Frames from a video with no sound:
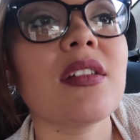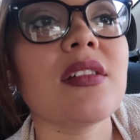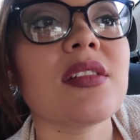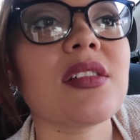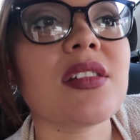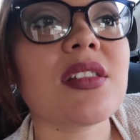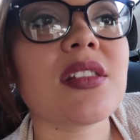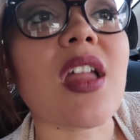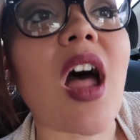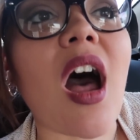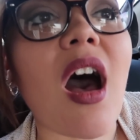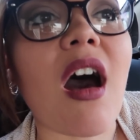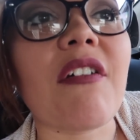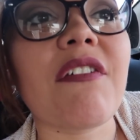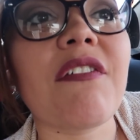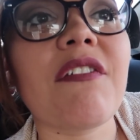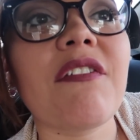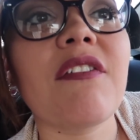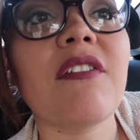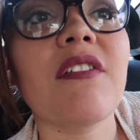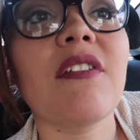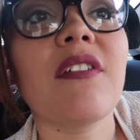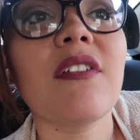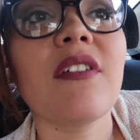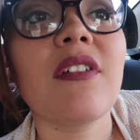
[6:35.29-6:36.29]
stuff
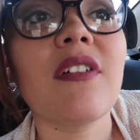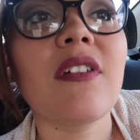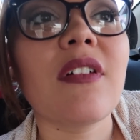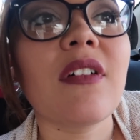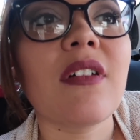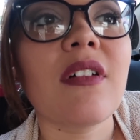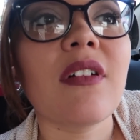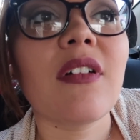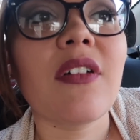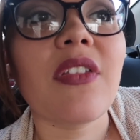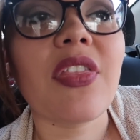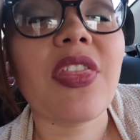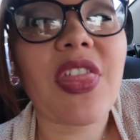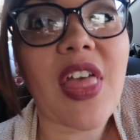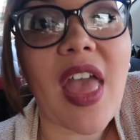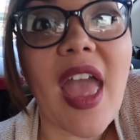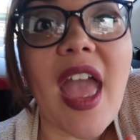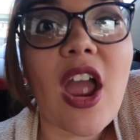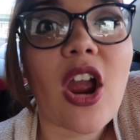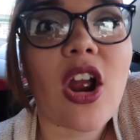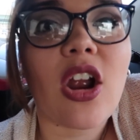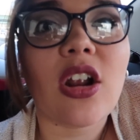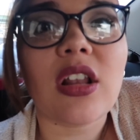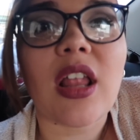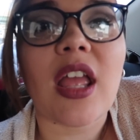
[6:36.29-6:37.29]

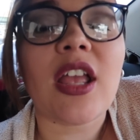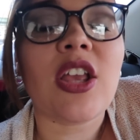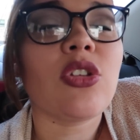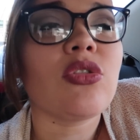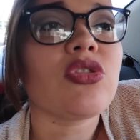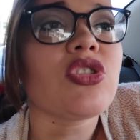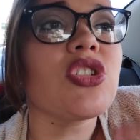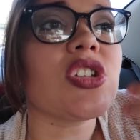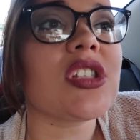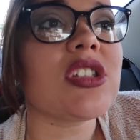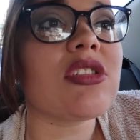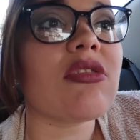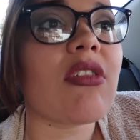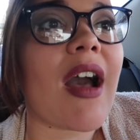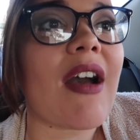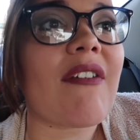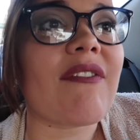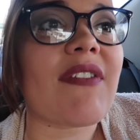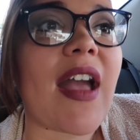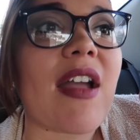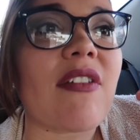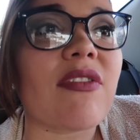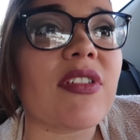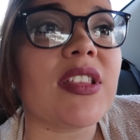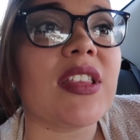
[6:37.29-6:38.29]
there. Like, you should still
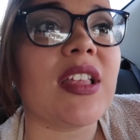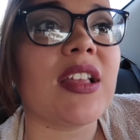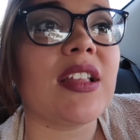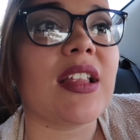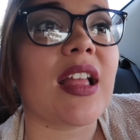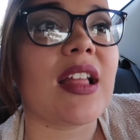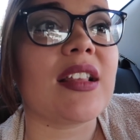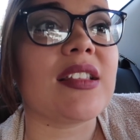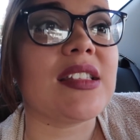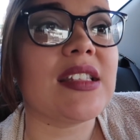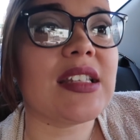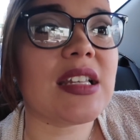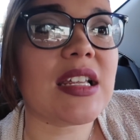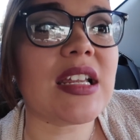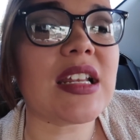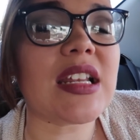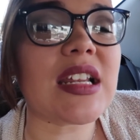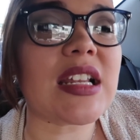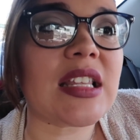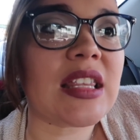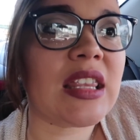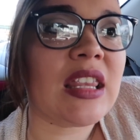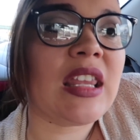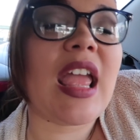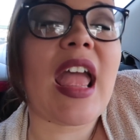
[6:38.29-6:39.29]
have everything that's
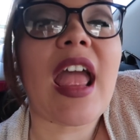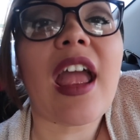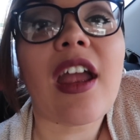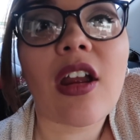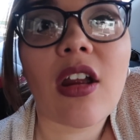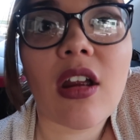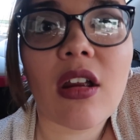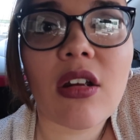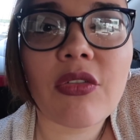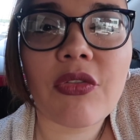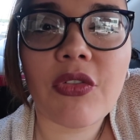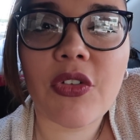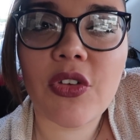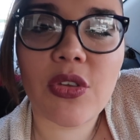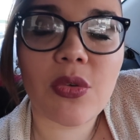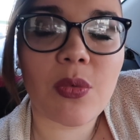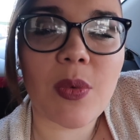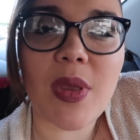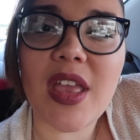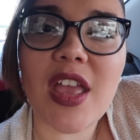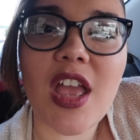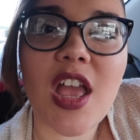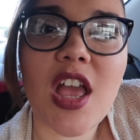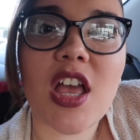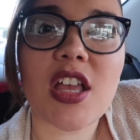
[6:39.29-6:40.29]
needed there for the
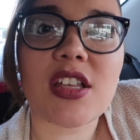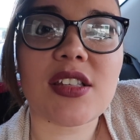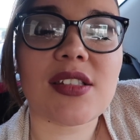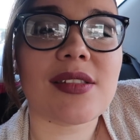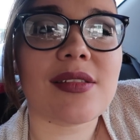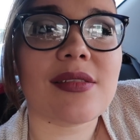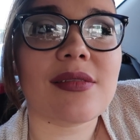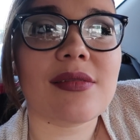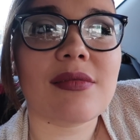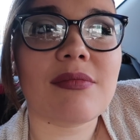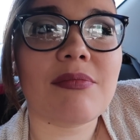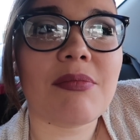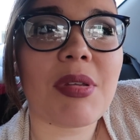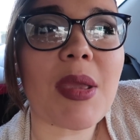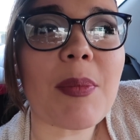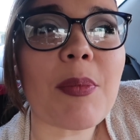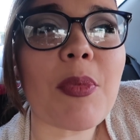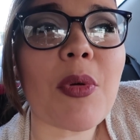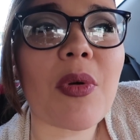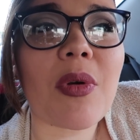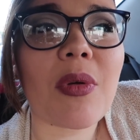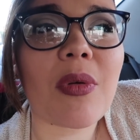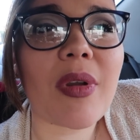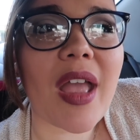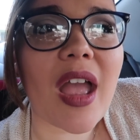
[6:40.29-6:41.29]
weekend, because
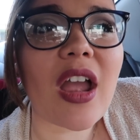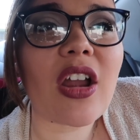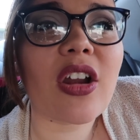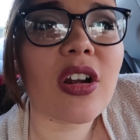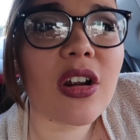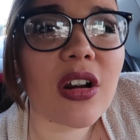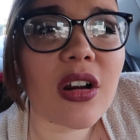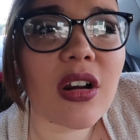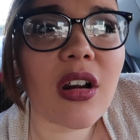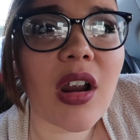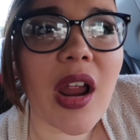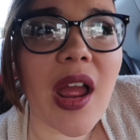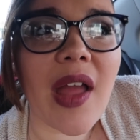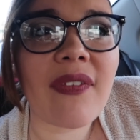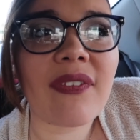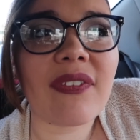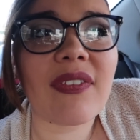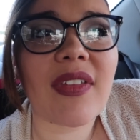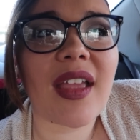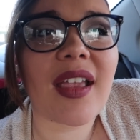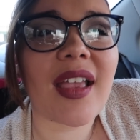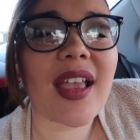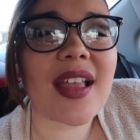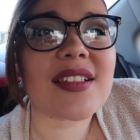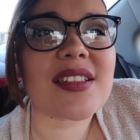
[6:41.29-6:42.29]
people get hurt
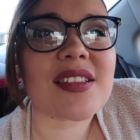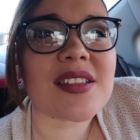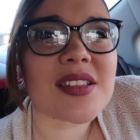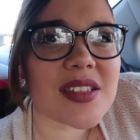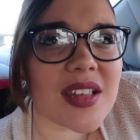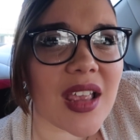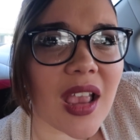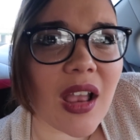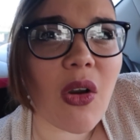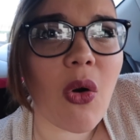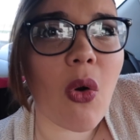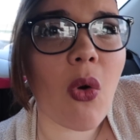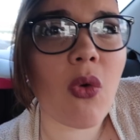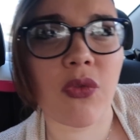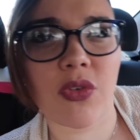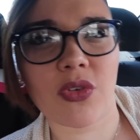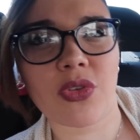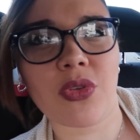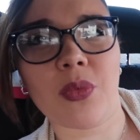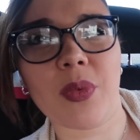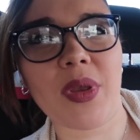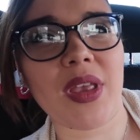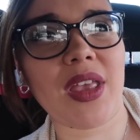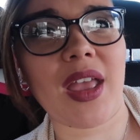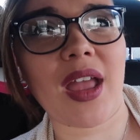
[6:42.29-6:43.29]
and they get sick over
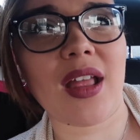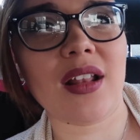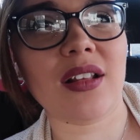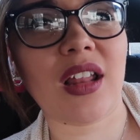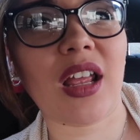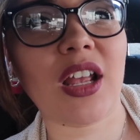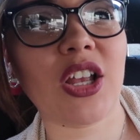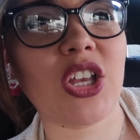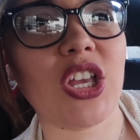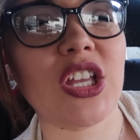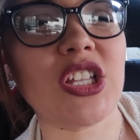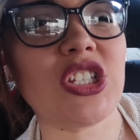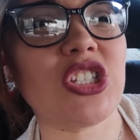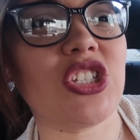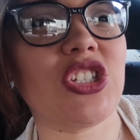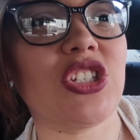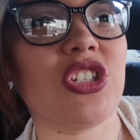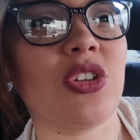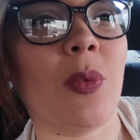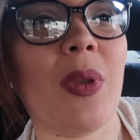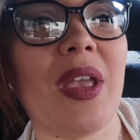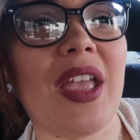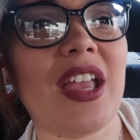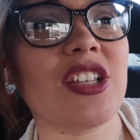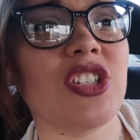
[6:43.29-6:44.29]
the weekend. Like,
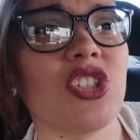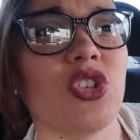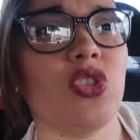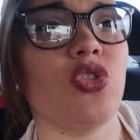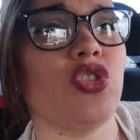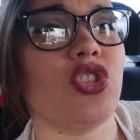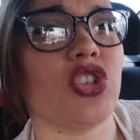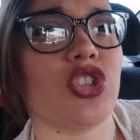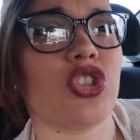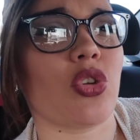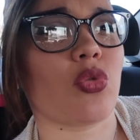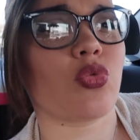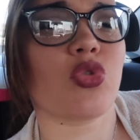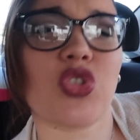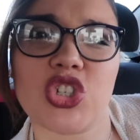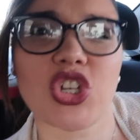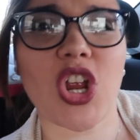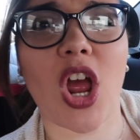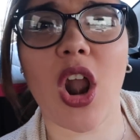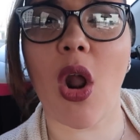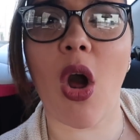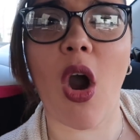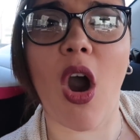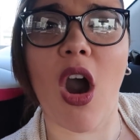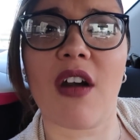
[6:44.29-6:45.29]
the weekends you just don't
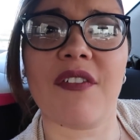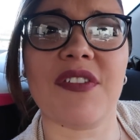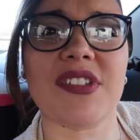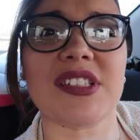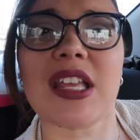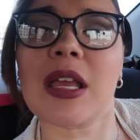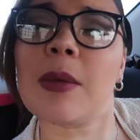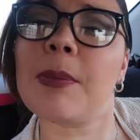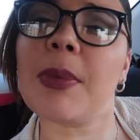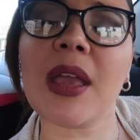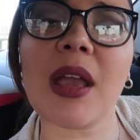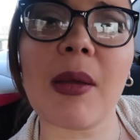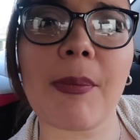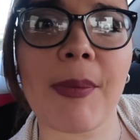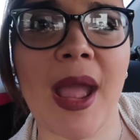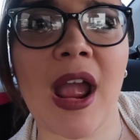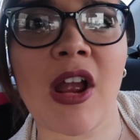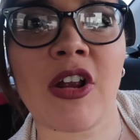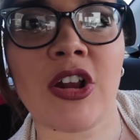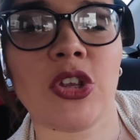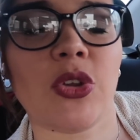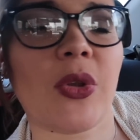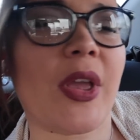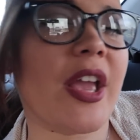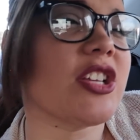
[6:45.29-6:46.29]
shut off. It's like being a
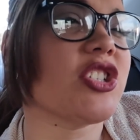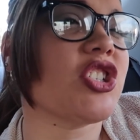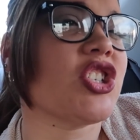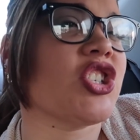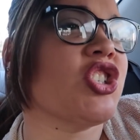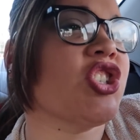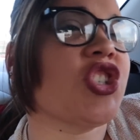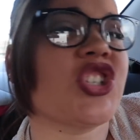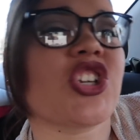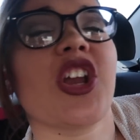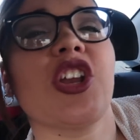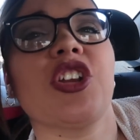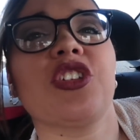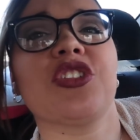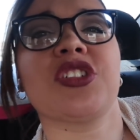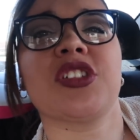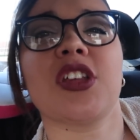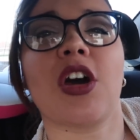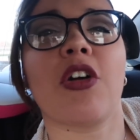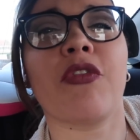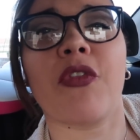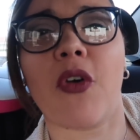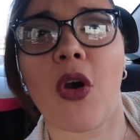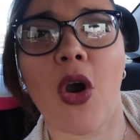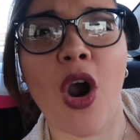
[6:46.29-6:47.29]
parent. You can't just shut
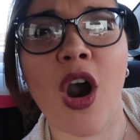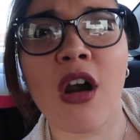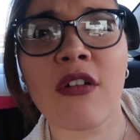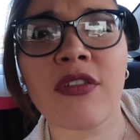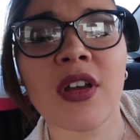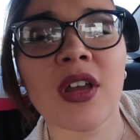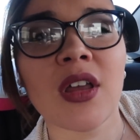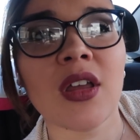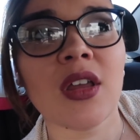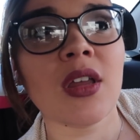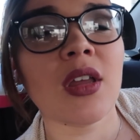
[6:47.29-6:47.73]
yourself off.